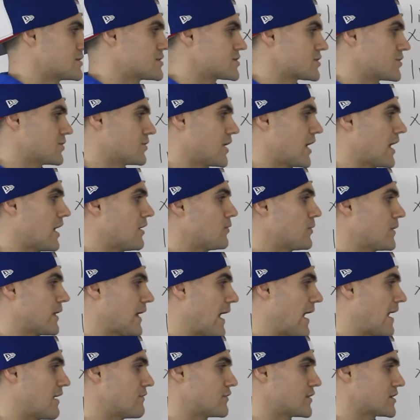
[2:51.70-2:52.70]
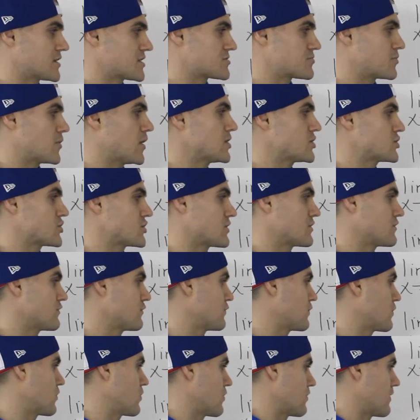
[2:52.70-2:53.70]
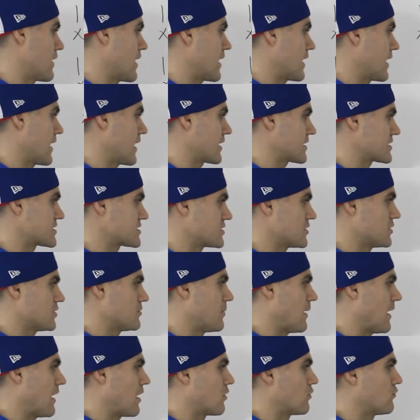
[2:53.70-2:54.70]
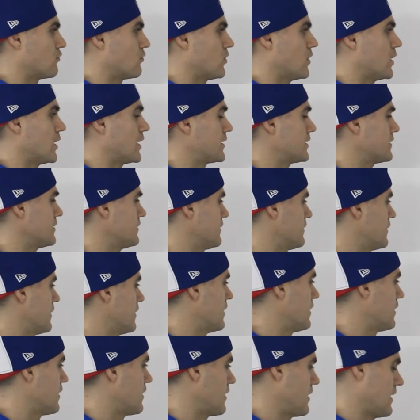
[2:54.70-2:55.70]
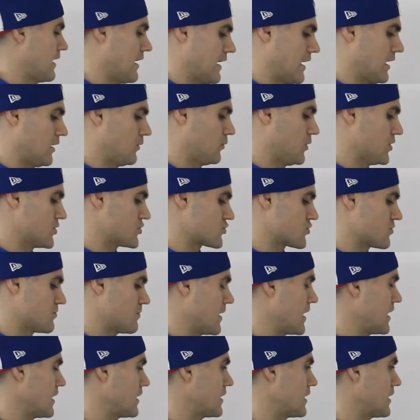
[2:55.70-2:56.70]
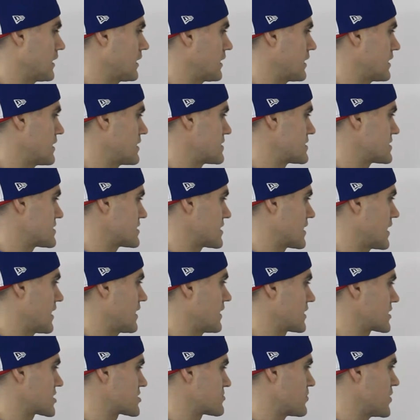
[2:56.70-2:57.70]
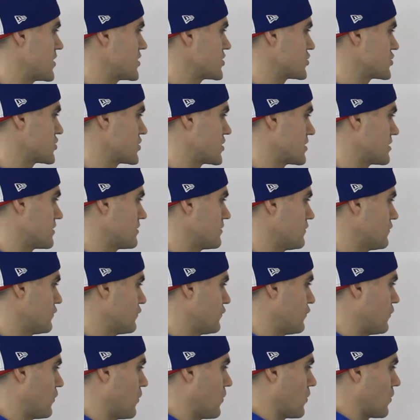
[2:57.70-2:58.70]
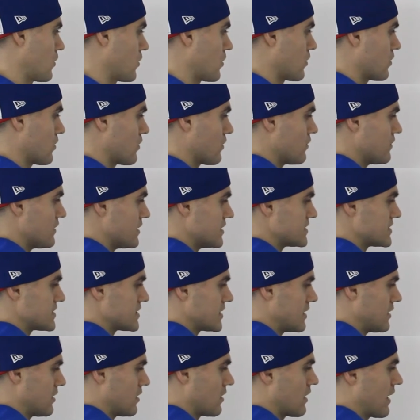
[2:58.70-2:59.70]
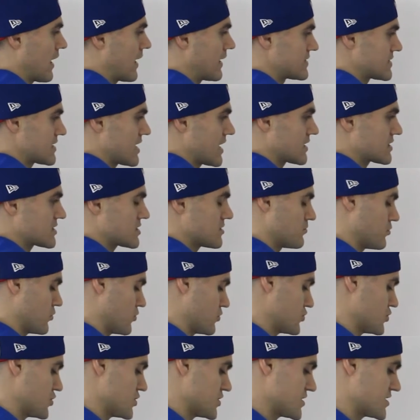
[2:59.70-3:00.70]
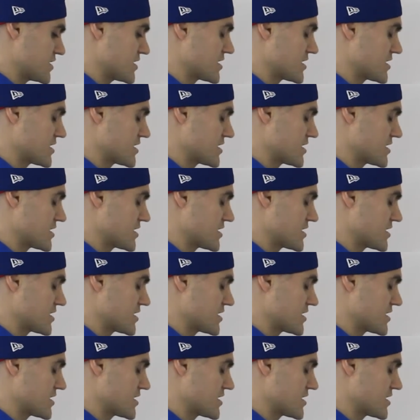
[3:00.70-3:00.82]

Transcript: So now we have an expression for that x to the power of 1. And what's remaining is to get an expression for this here as x approaches